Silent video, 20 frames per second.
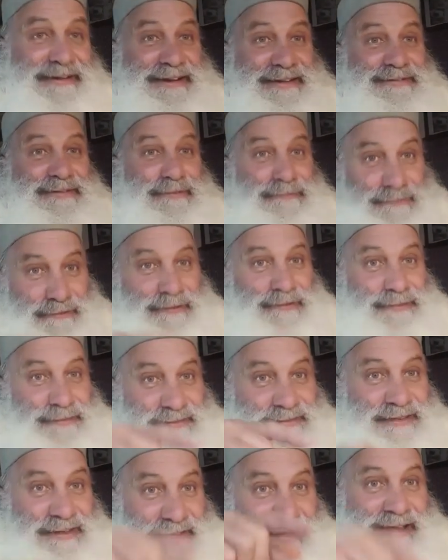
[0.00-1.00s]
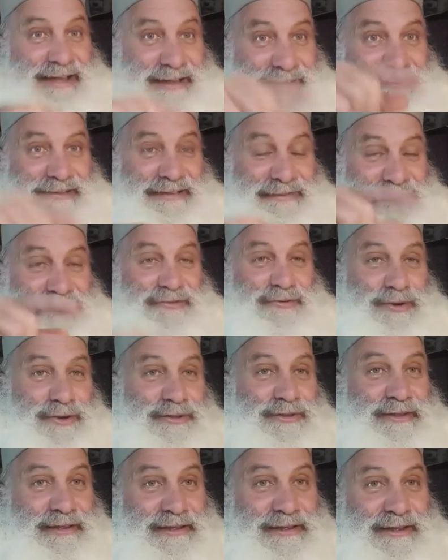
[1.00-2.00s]
at their phones and
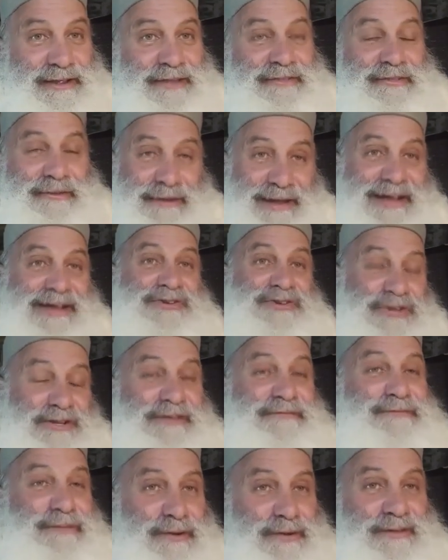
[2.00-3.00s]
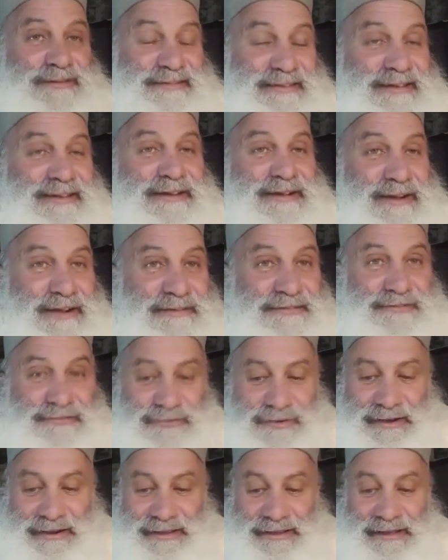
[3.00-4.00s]
scrolling, they're actually focusing and
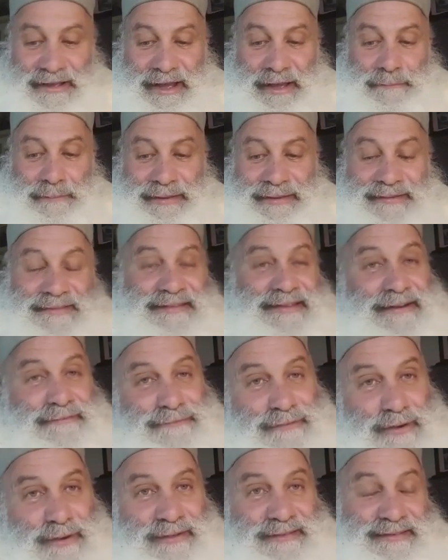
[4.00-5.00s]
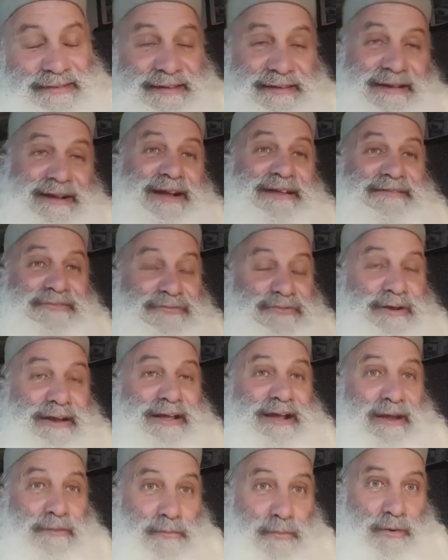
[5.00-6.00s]
concentrating. But instead of focusing and
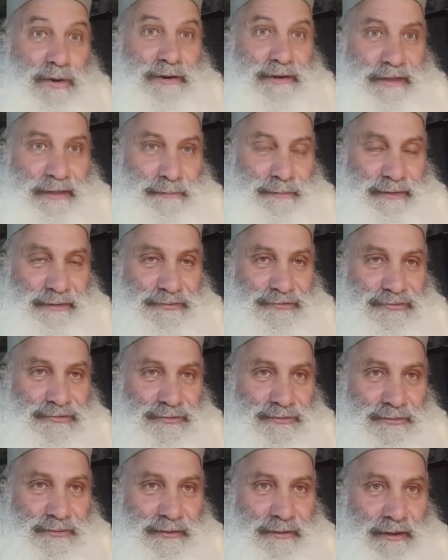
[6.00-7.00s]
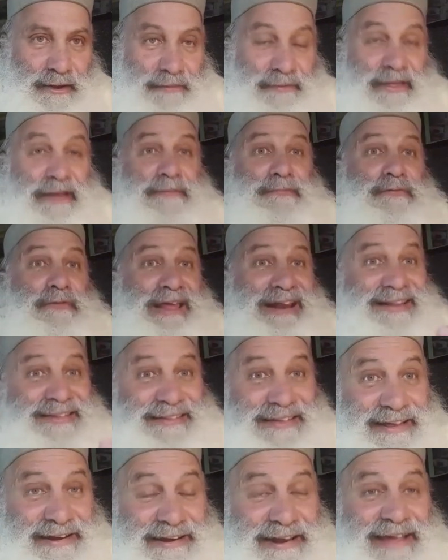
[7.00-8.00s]
concentrating on one image that is
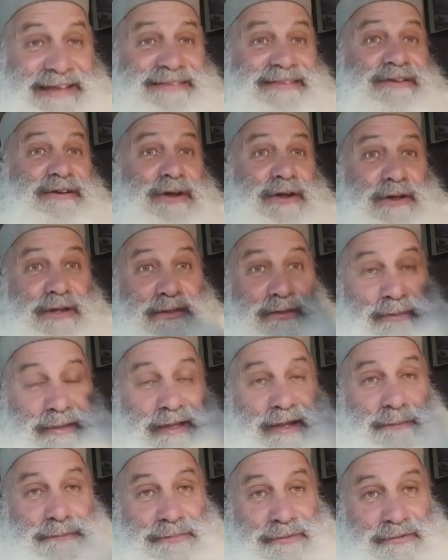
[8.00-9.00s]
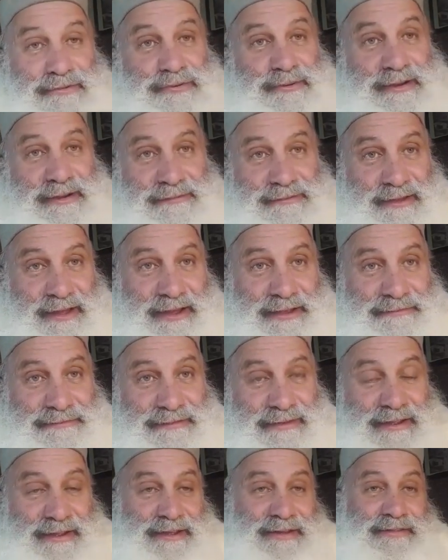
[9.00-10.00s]
connected all the way up the tree of life,
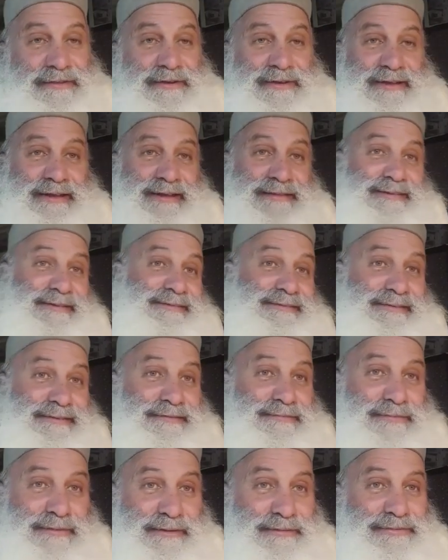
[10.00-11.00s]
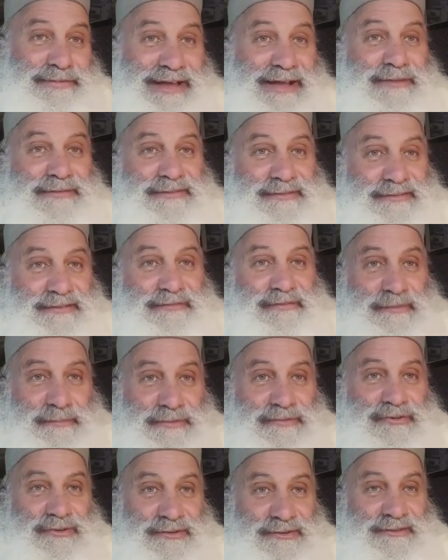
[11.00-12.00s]
they're connecting to, well, thousands of
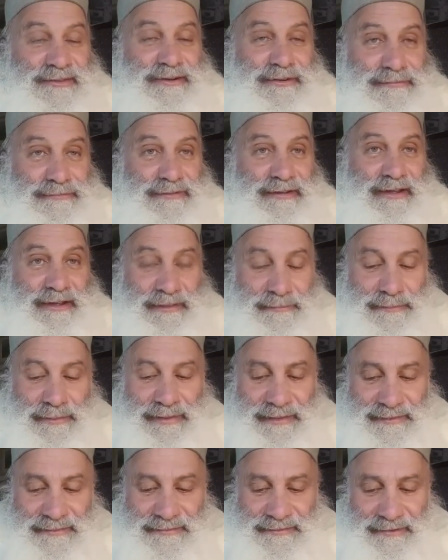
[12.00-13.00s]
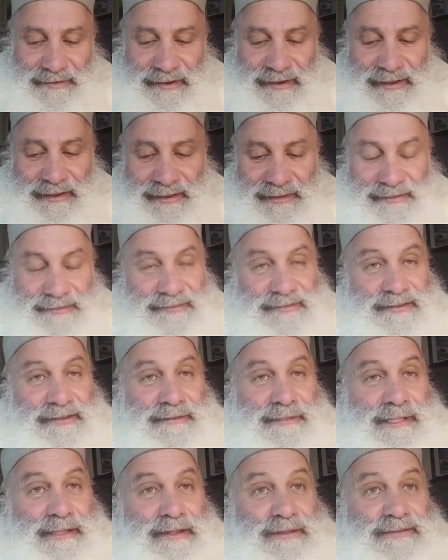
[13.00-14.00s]
images that are flying past their eyes.
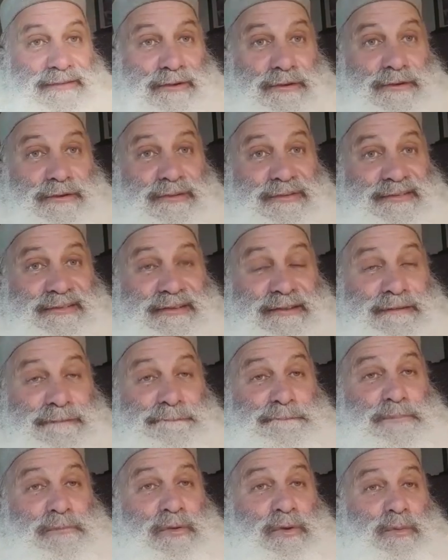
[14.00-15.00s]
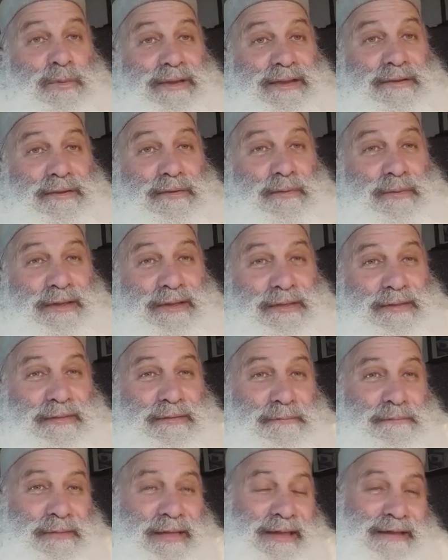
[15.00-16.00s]
So you see, we
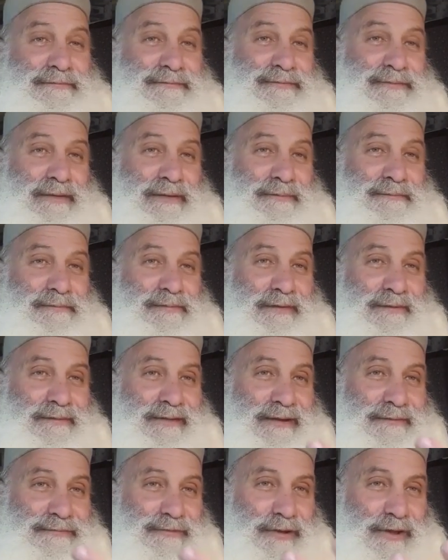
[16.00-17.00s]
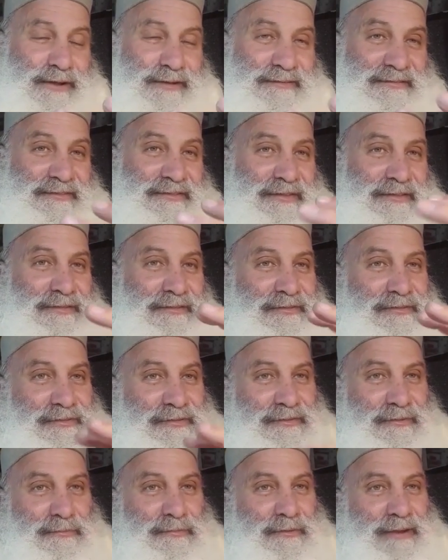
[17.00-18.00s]
have kind of lost the
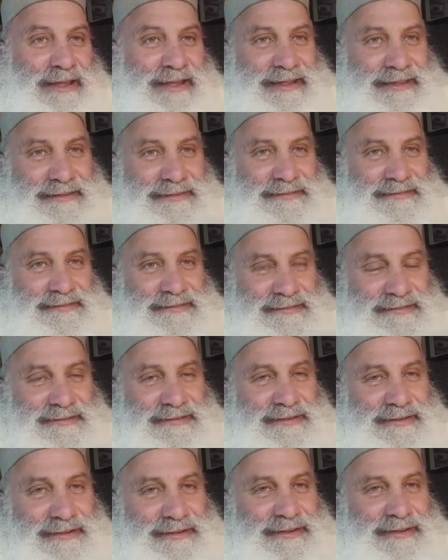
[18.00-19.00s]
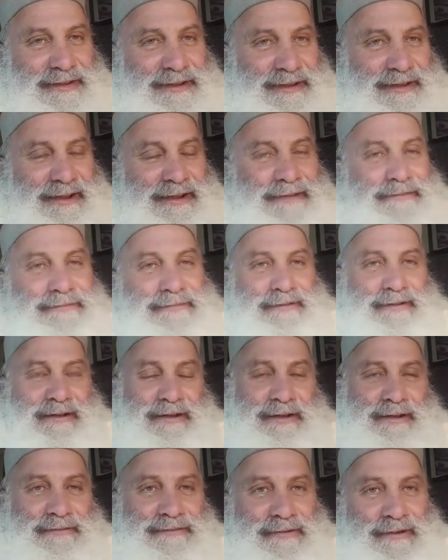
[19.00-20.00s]
reins of
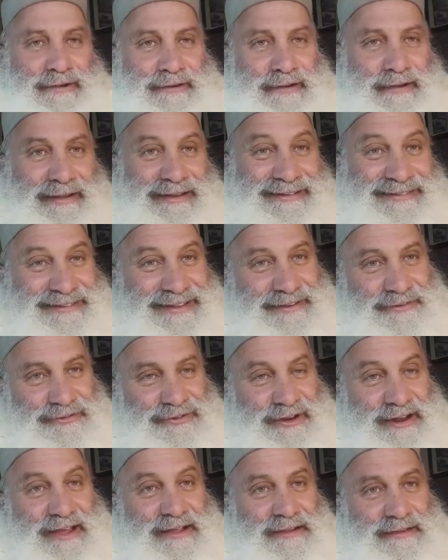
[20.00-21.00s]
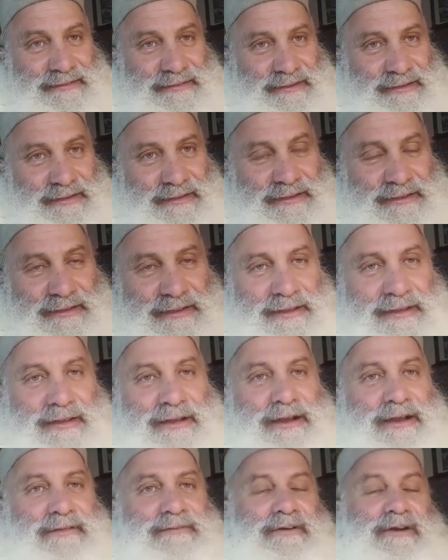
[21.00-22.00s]
our intentionality,
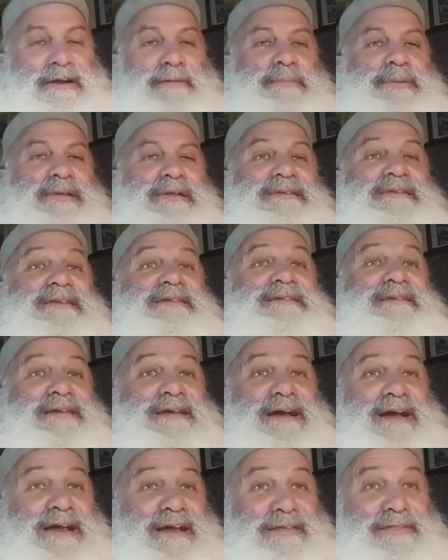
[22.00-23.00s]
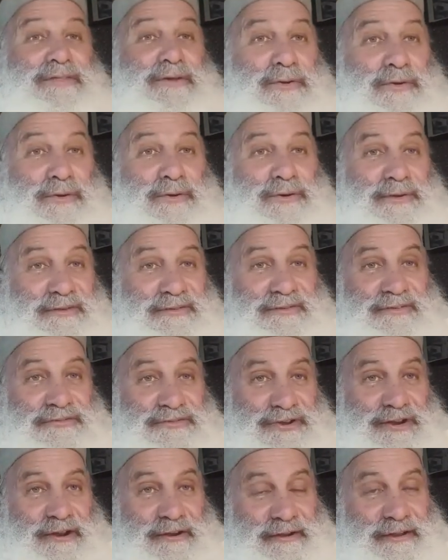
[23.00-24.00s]
of our ability to guide the horse, the
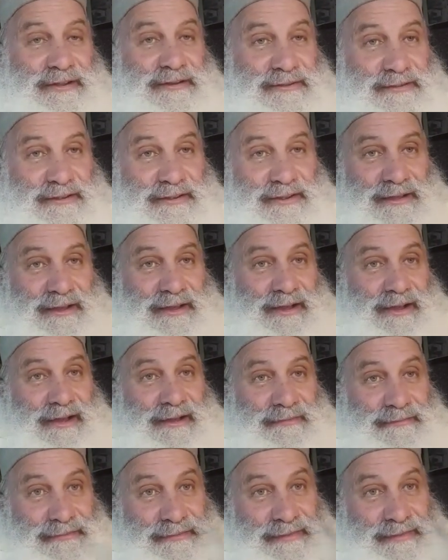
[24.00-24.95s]
chariot of